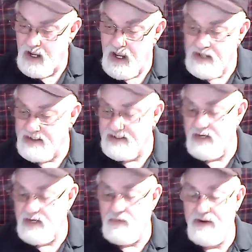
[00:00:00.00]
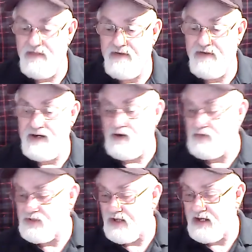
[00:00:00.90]
As I said on one of the
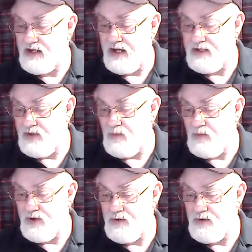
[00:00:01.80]
videos, I don't want